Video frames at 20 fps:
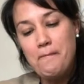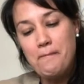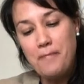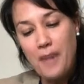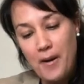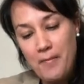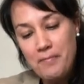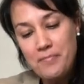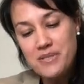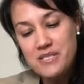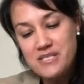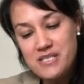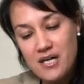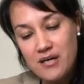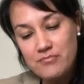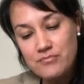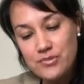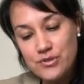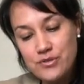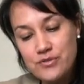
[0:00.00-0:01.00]
Bumber
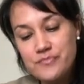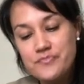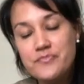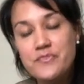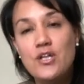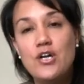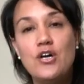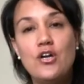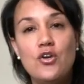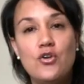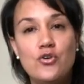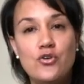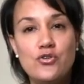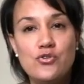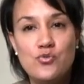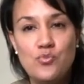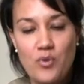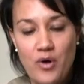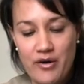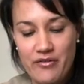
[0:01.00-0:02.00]
dumble
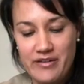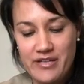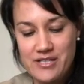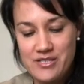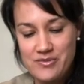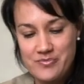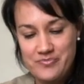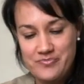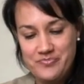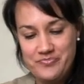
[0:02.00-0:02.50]
looked worried.